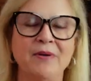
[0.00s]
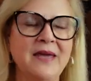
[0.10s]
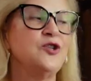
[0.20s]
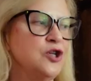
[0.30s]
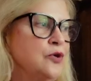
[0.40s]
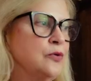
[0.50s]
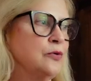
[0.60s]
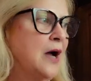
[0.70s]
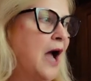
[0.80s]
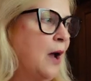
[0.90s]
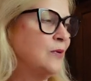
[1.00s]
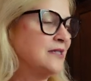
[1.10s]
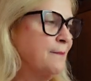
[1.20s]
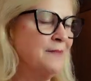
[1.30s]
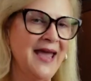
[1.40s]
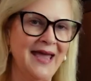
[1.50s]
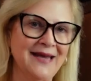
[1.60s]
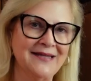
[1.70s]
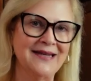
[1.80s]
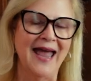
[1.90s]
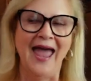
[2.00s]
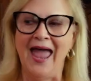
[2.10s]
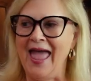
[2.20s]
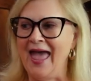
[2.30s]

Me too. I was amazed. I was.